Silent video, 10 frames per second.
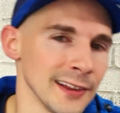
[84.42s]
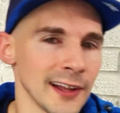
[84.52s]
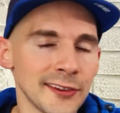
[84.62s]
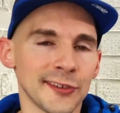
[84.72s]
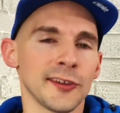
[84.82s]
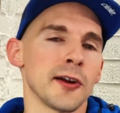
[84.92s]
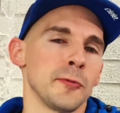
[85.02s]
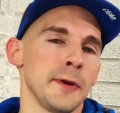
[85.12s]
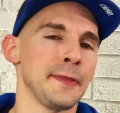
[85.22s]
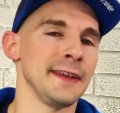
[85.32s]
Let's start
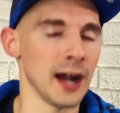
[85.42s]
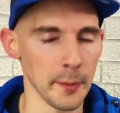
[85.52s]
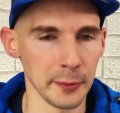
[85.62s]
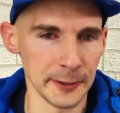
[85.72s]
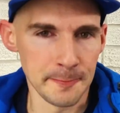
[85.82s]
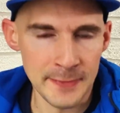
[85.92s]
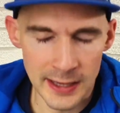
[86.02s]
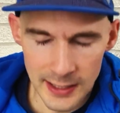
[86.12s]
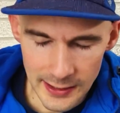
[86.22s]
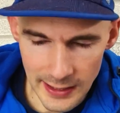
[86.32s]
with the upper.
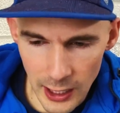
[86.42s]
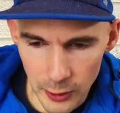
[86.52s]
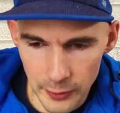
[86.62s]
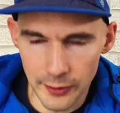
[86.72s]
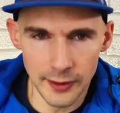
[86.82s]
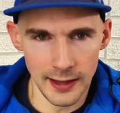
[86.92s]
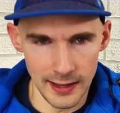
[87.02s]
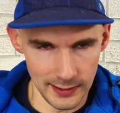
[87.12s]
Now, it